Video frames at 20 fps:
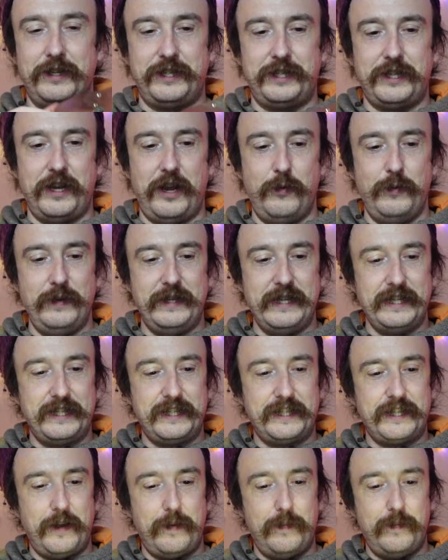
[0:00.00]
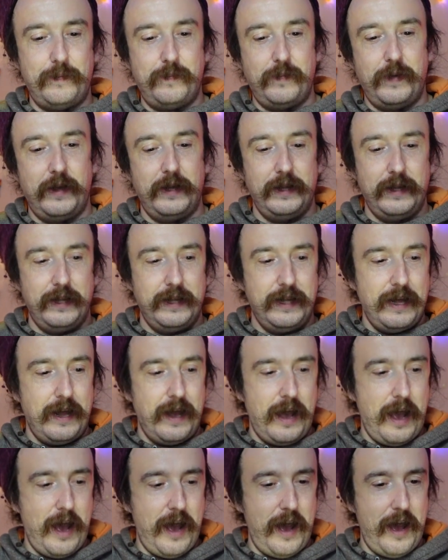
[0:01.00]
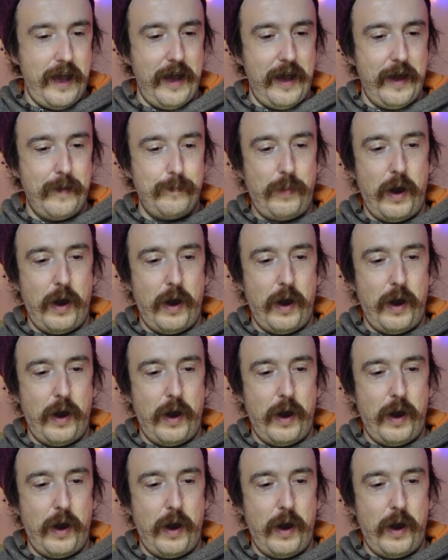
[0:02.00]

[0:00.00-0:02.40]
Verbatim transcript: So we did some uh,